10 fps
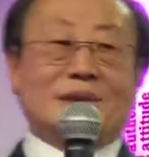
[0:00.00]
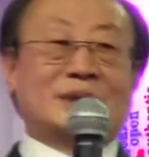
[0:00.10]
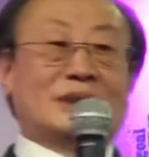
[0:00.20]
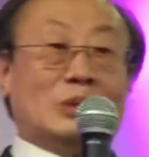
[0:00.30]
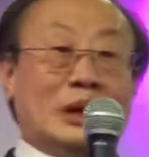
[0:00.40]

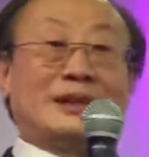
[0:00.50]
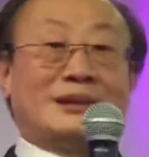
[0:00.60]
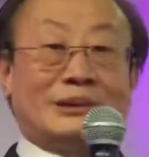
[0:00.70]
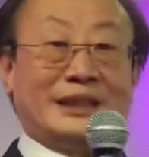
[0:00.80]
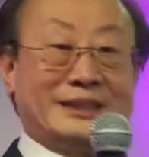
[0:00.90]
when
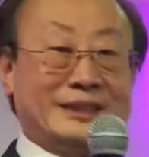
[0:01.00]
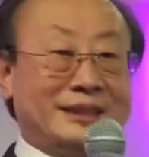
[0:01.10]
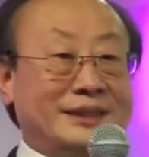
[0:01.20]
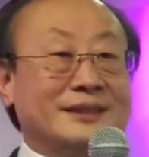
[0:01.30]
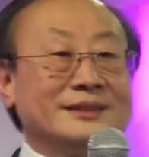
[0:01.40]
water
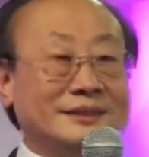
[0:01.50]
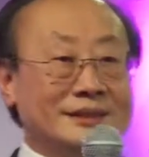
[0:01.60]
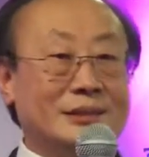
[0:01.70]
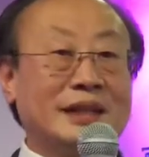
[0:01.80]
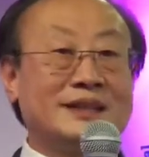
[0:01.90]
rises,
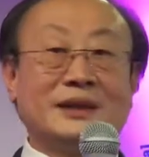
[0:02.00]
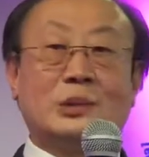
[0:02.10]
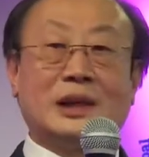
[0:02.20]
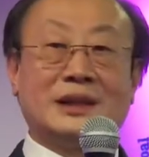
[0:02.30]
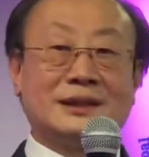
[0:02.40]

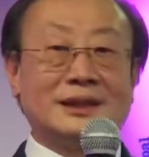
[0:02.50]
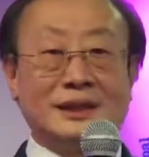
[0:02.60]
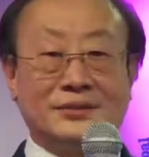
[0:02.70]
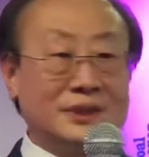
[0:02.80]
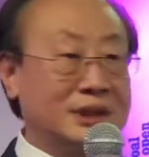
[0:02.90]
rising water
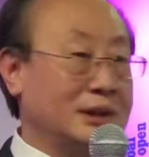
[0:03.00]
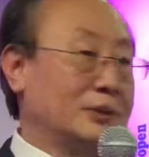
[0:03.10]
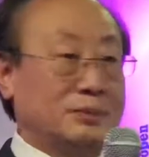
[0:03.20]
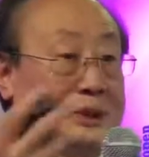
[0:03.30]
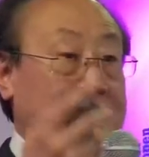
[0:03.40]
lifts
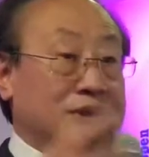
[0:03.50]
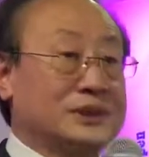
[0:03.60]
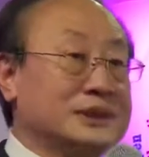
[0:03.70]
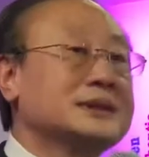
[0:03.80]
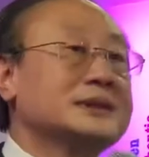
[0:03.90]
all boats.